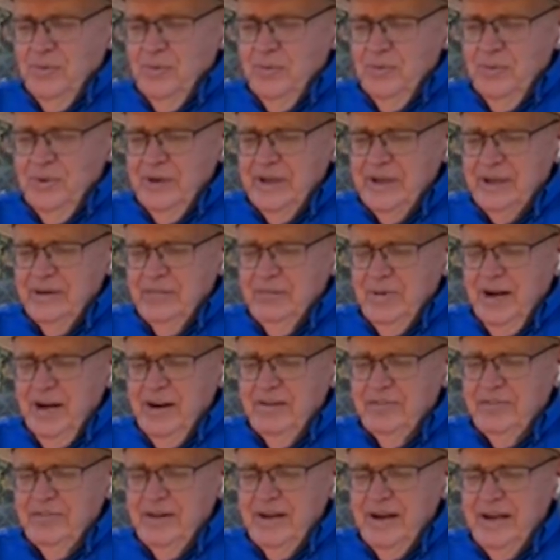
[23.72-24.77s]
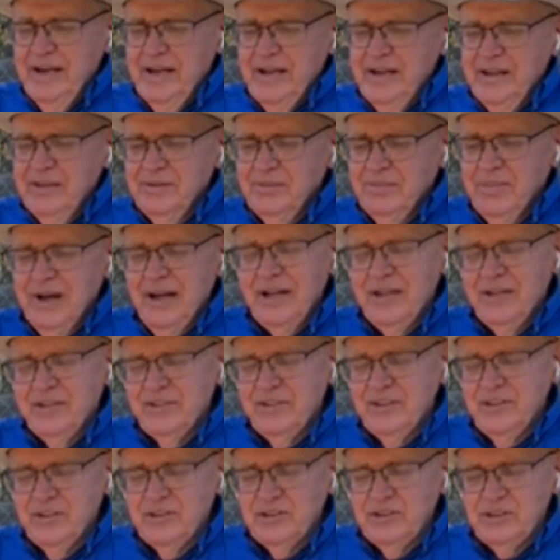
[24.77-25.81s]
we can modify mild
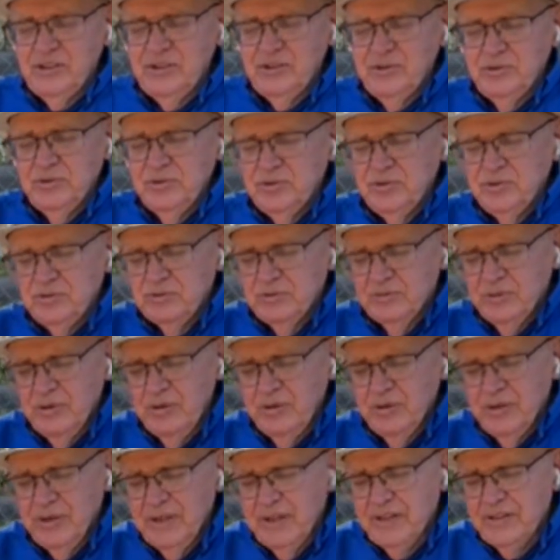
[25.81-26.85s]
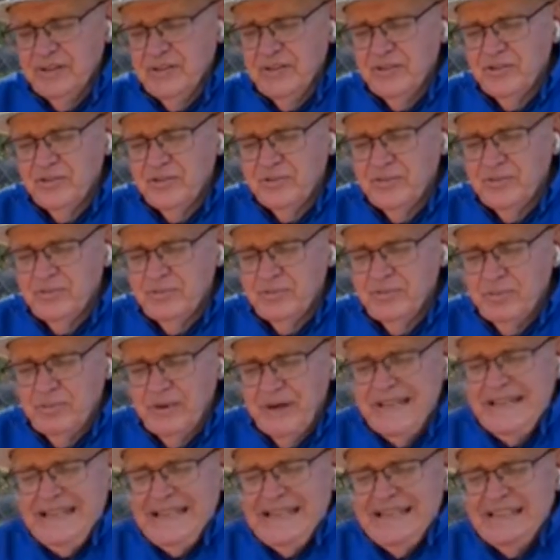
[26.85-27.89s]
steel shoes. We don't get the
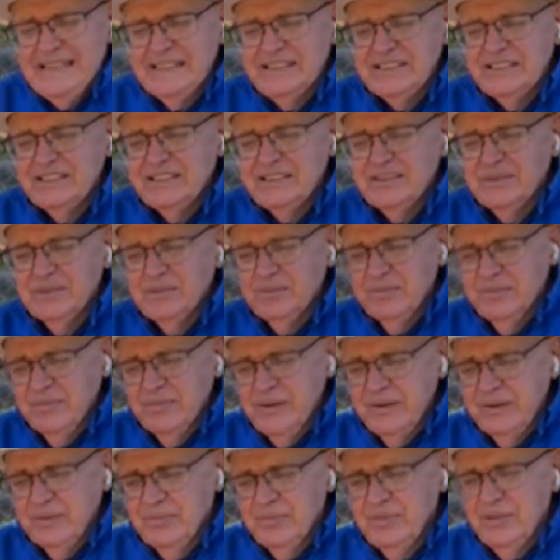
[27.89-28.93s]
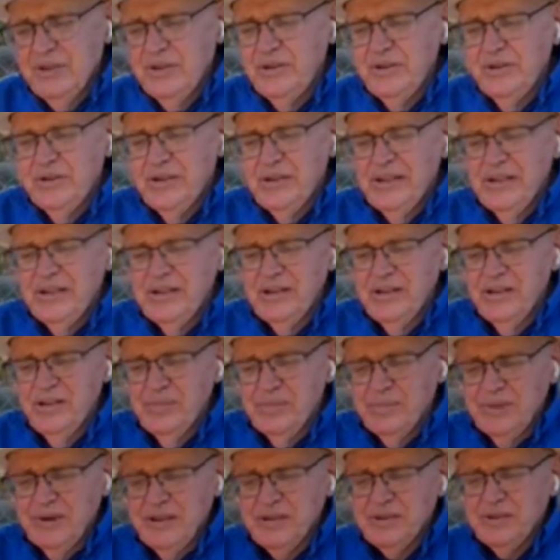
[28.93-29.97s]
springiness. We do
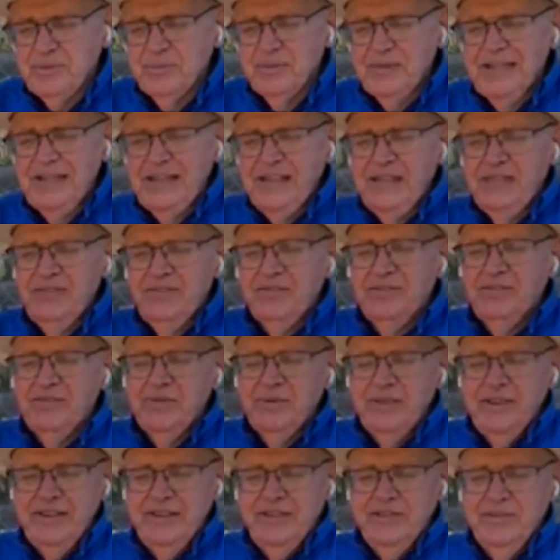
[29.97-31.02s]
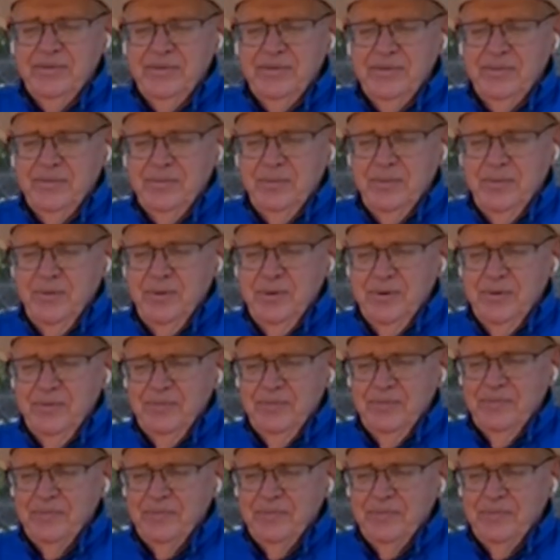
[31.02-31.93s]
get pressure relief. We get some support.